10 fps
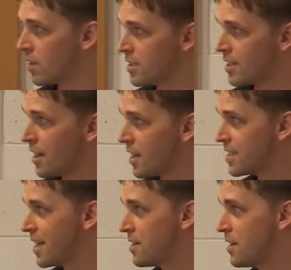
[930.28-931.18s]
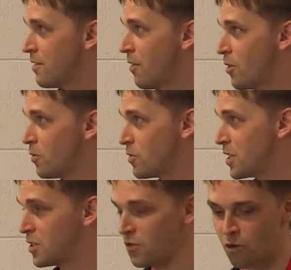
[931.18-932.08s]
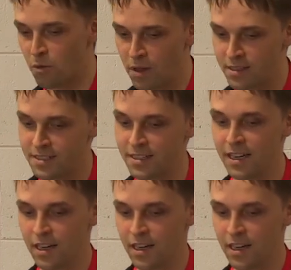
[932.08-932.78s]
sign extending the value to 64 bits.